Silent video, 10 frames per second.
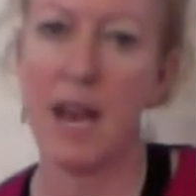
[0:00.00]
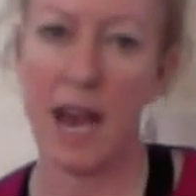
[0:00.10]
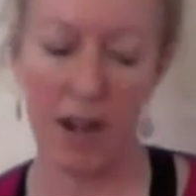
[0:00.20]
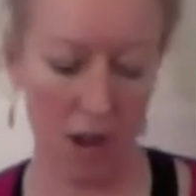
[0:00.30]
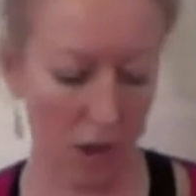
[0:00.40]

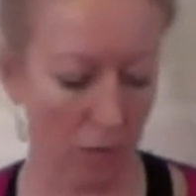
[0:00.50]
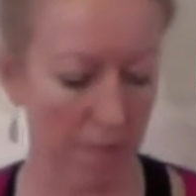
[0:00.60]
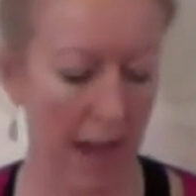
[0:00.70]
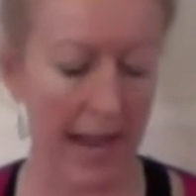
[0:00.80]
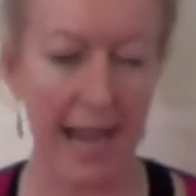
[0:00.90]
and hold
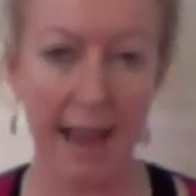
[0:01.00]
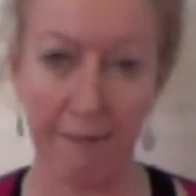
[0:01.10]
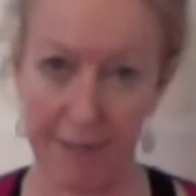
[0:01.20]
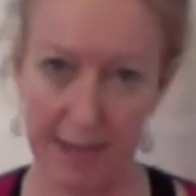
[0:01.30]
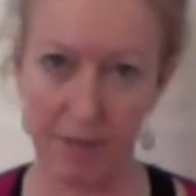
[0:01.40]
my
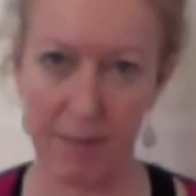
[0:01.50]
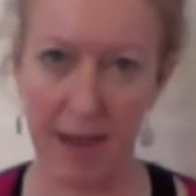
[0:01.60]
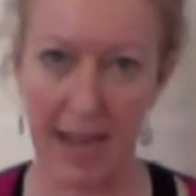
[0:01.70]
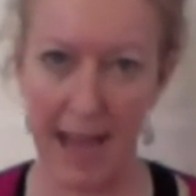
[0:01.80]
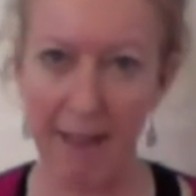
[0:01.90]
left knee with
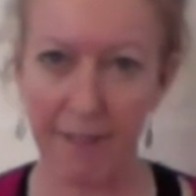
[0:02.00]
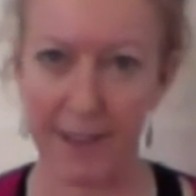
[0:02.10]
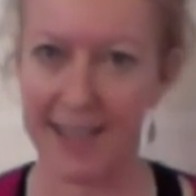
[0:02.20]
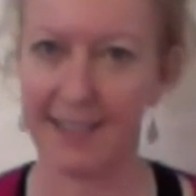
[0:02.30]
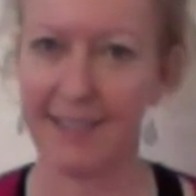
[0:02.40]
my left
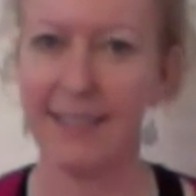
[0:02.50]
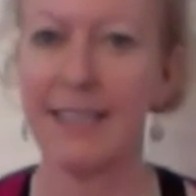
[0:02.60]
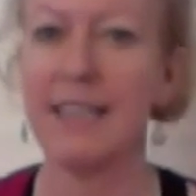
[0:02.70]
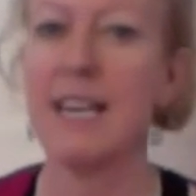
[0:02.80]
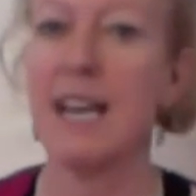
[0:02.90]
hand
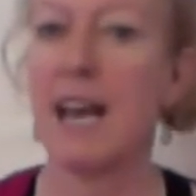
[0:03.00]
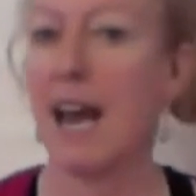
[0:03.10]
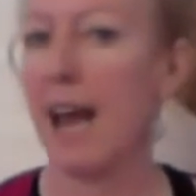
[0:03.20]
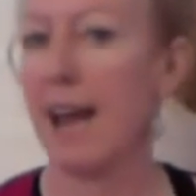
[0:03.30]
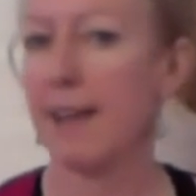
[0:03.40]

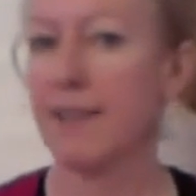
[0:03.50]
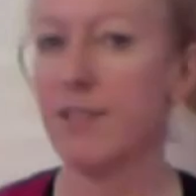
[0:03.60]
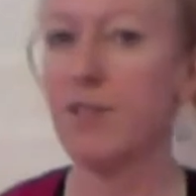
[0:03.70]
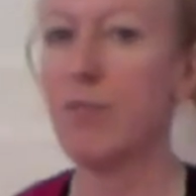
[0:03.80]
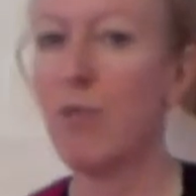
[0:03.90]
and
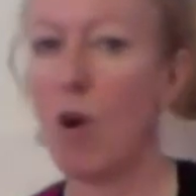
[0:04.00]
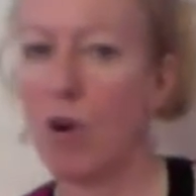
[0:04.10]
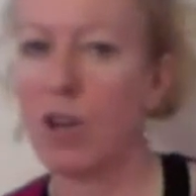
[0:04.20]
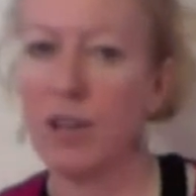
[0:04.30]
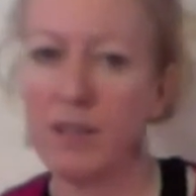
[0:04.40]
rock.